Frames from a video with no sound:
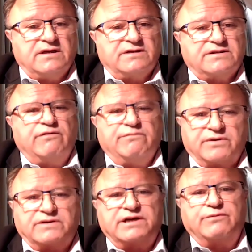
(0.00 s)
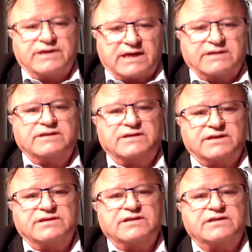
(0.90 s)
So we've built in
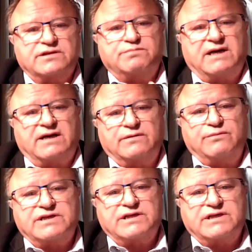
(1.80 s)
redundancies. This is part of the risk